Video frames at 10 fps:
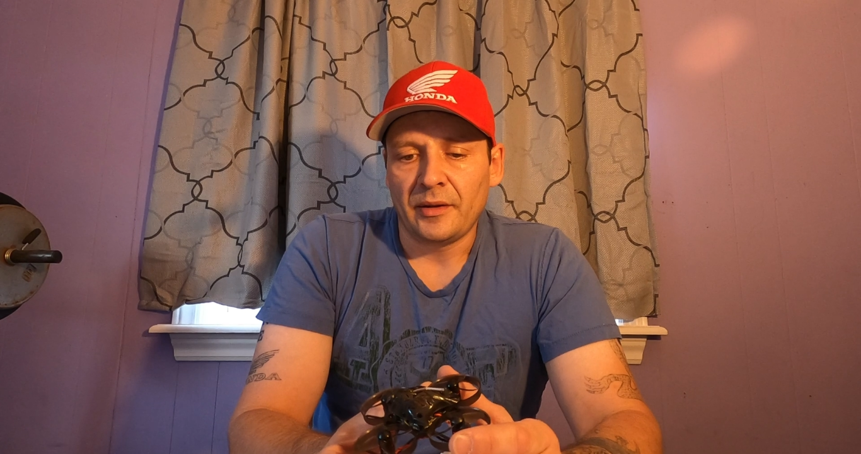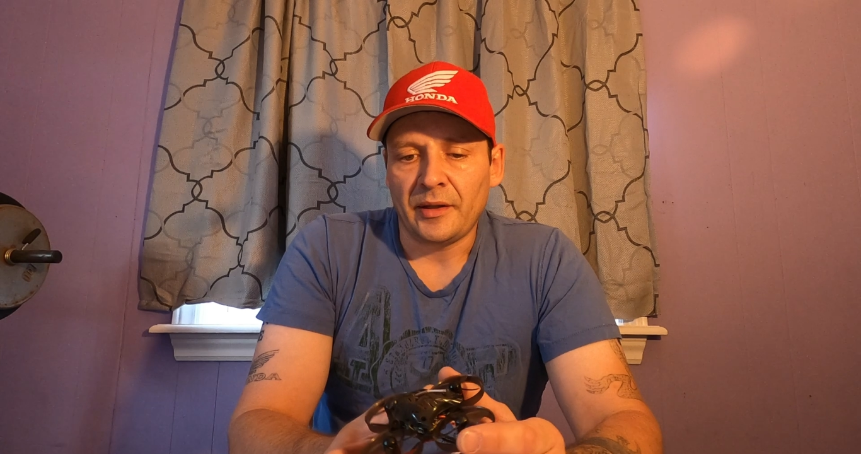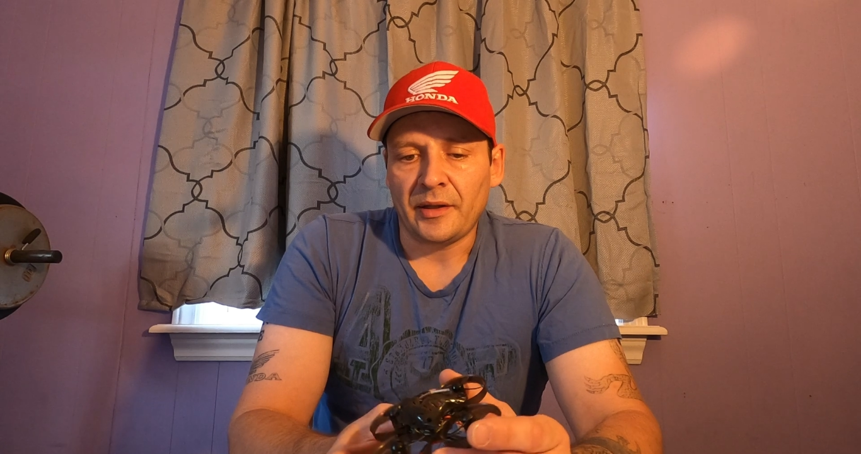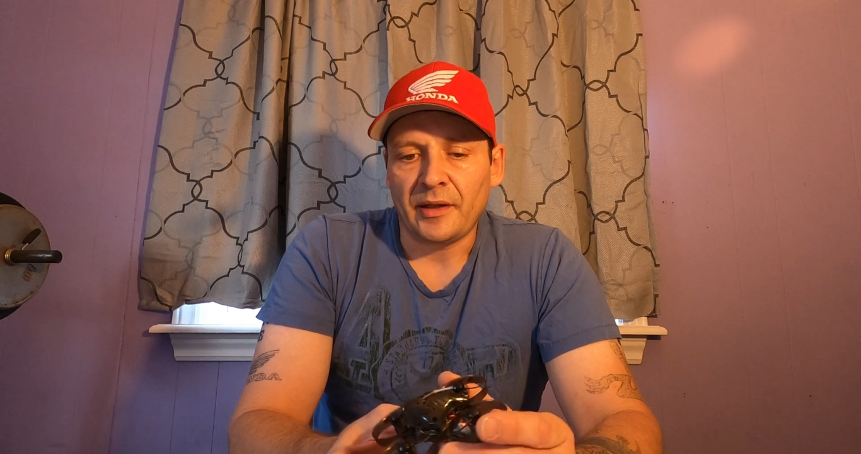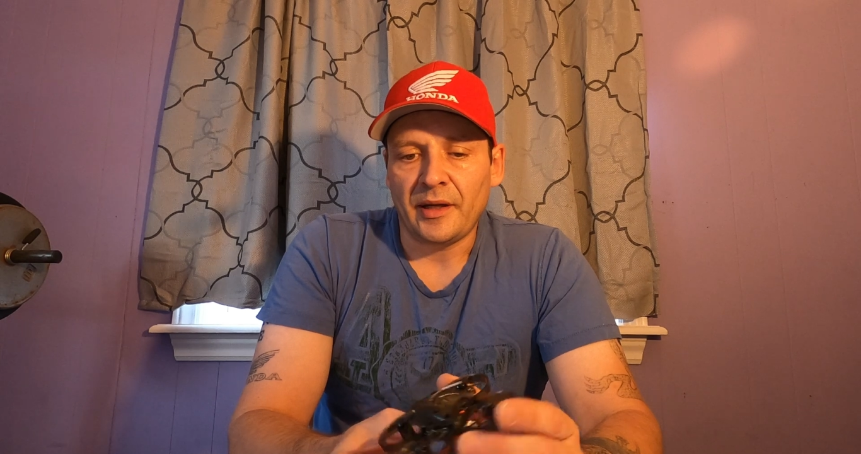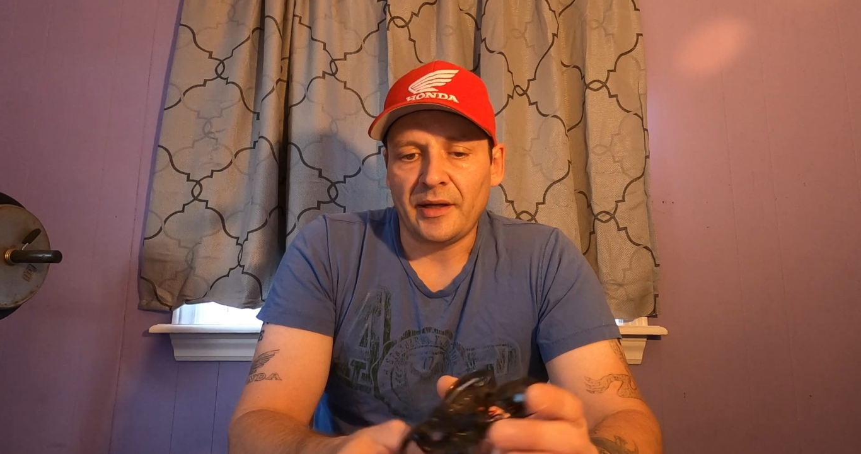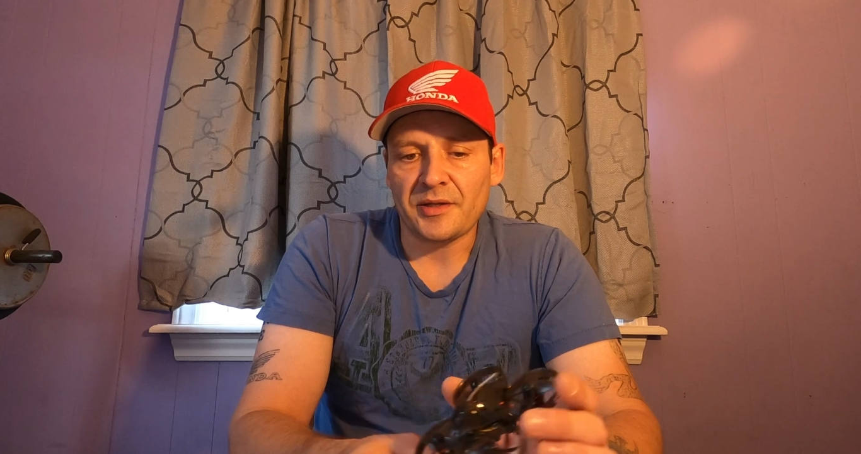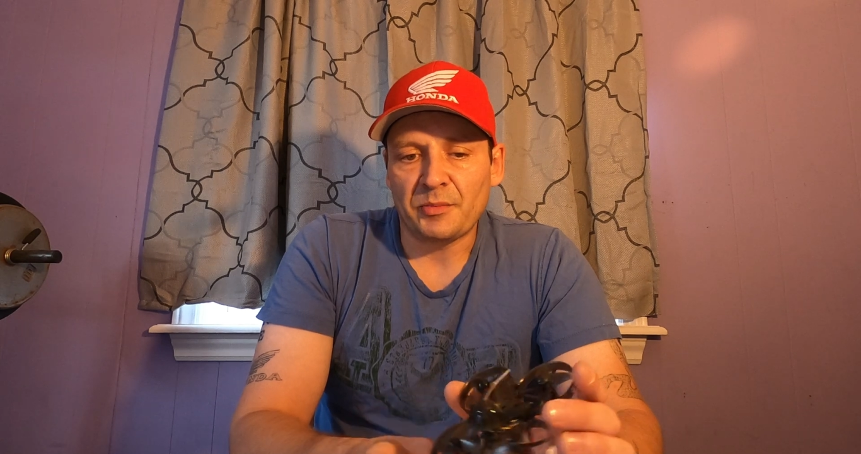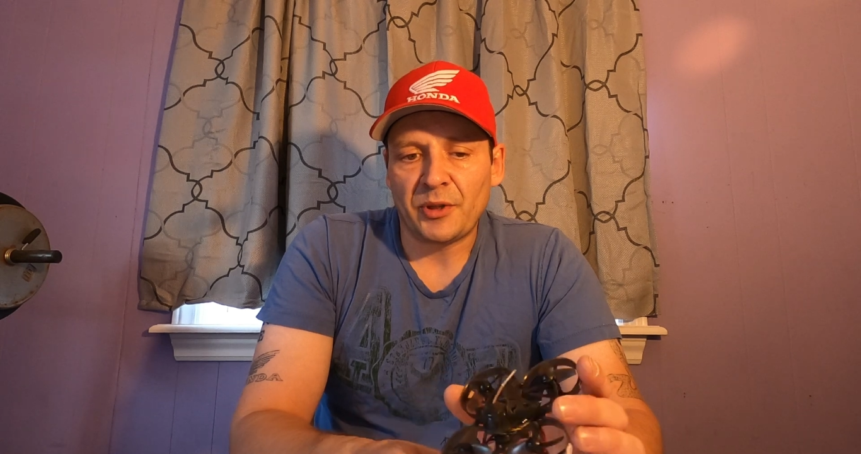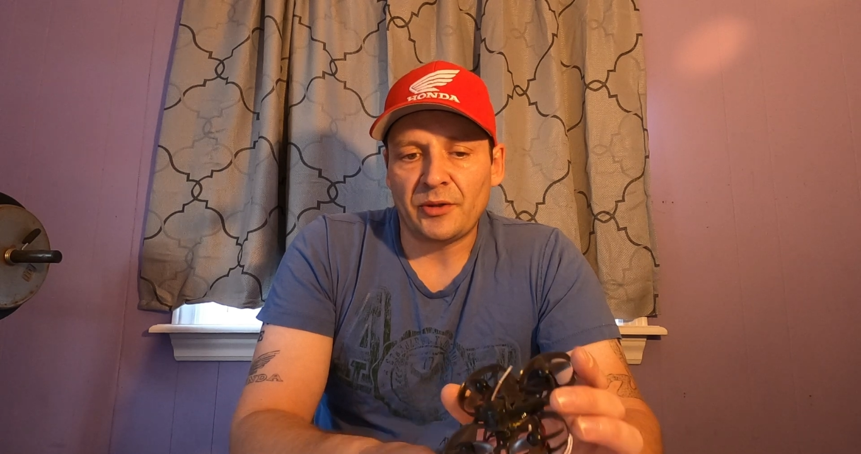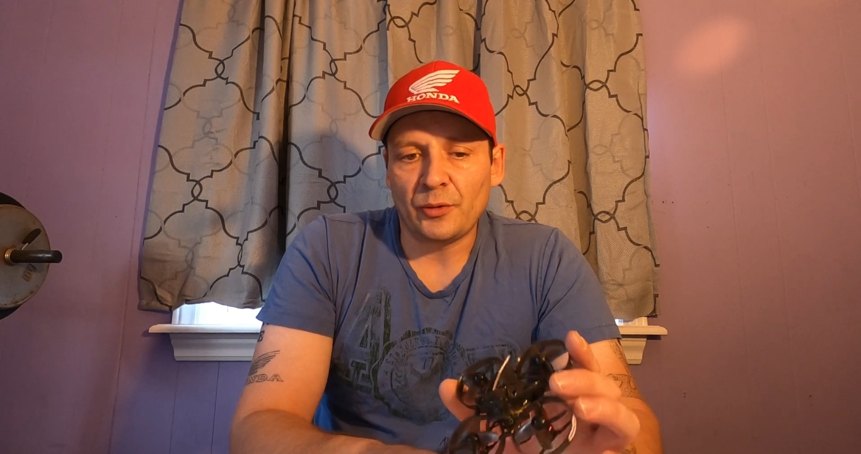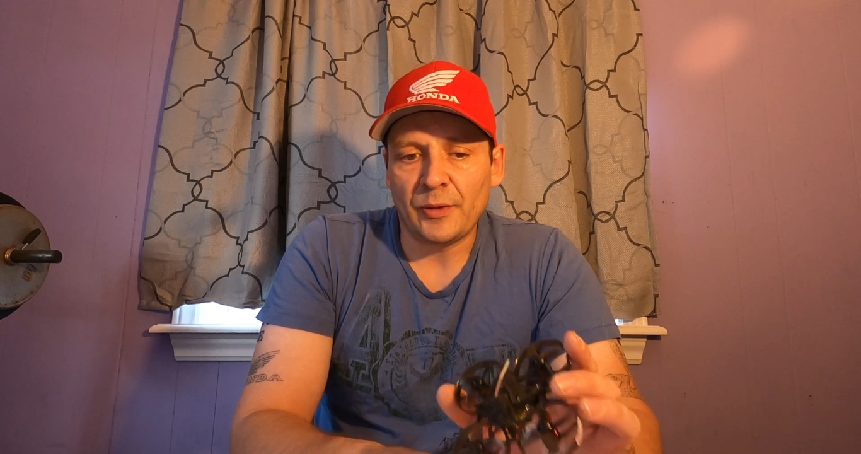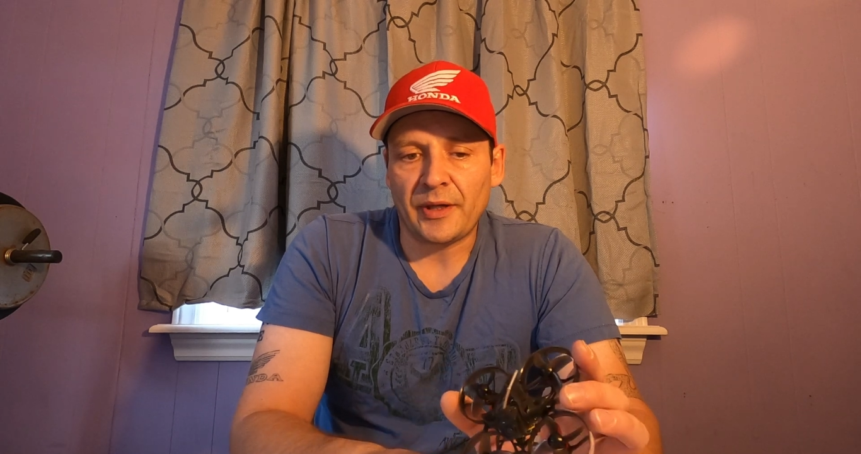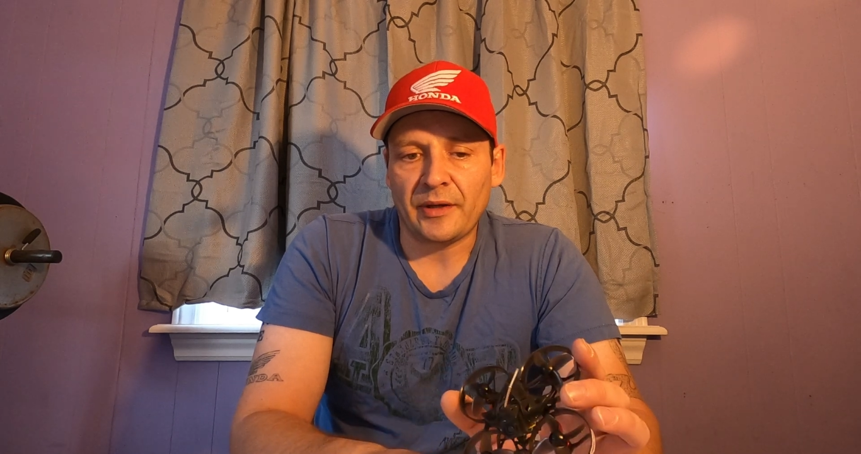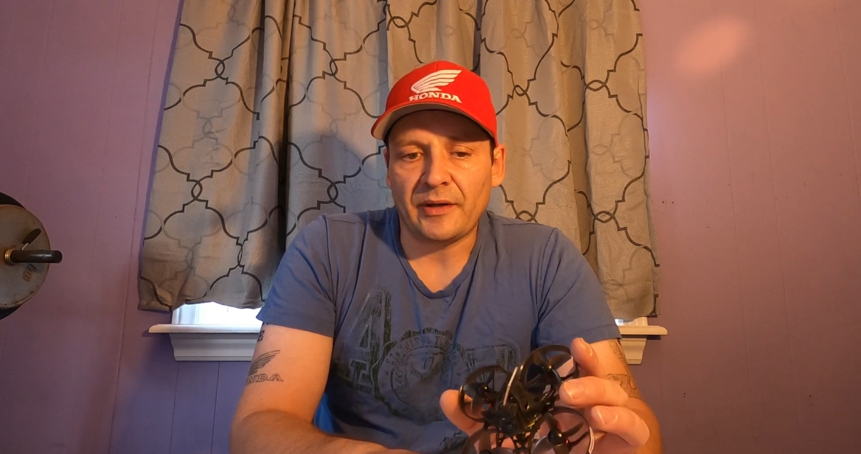Like, it hasn't been
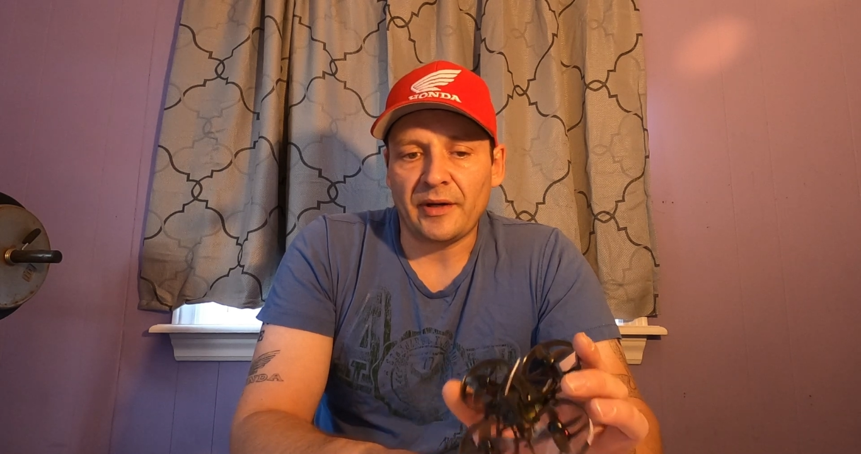doing it